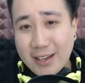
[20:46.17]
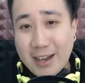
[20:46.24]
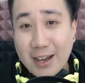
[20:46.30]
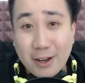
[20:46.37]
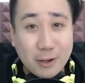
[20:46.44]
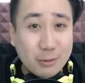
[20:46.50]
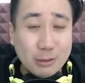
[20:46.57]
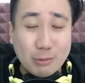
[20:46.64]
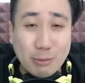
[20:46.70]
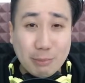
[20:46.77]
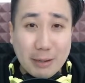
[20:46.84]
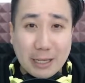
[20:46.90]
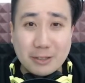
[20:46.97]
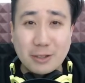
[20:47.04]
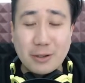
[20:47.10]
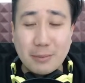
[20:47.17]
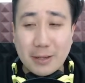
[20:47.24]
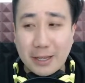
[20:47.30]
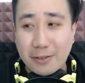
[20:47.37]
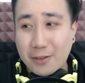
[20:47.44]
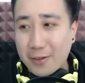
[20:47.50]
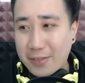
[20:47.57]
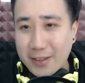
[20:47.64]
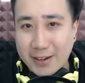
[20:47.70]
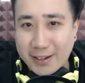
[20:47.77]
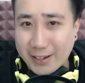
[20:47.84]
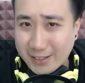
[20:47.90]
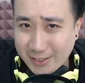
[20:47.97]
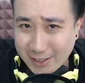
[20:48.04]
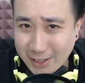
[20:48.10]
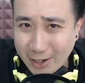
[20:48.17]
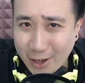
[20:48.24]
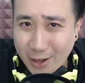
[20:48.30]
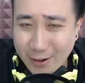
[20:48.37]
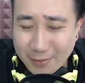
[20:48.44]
I always reply to comment. Not that there's a lot